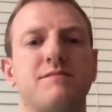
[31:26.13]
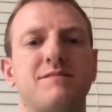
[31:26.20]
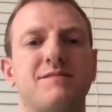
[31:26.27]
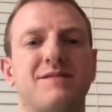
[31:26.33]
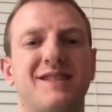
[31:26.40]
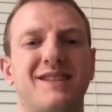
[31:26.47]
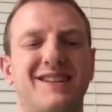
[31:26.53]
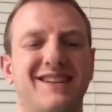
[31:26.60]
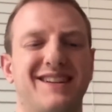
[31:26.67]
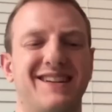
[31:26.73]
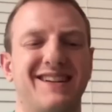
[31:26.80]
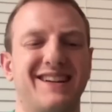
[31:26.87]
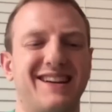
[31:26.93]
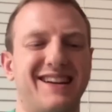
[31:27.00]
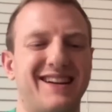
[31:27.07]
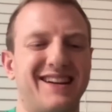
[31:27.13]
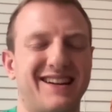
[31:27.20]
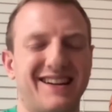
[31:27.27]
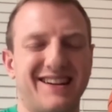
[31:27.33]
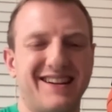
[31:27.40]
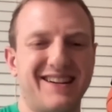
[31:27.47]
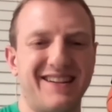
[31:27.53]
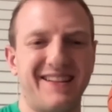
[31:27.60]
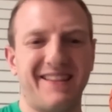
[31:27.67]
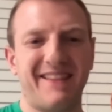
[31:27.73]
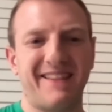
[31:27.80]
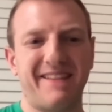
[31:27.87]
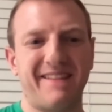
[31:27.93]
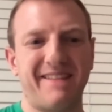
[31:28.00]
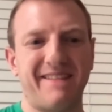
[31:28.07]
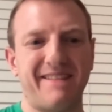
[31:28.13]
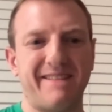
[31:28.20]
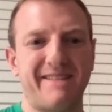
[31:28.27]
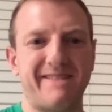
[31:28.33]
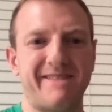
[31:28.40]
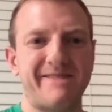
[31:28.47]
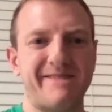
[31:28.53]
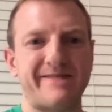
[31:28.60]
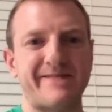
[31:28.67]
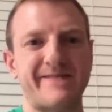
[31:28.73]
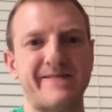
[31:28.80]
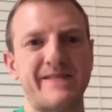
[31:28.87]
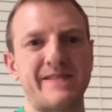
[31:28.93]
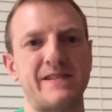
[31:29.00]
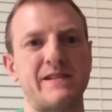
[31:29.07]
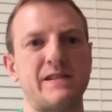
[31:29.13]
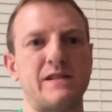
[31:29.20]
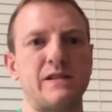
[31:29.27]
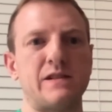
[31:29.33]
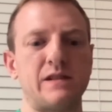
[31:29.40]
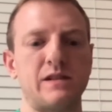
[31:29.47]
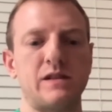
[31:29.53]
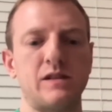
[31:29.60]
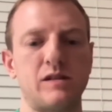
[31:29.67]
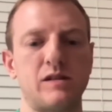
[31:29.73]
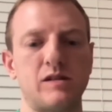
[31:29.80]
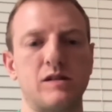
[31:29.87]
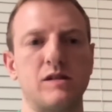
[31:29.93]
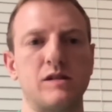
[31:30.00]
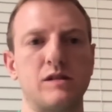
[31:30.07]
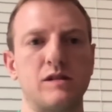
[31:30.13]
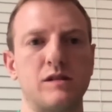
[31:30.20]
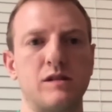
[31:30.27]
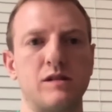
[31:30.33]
[no speech]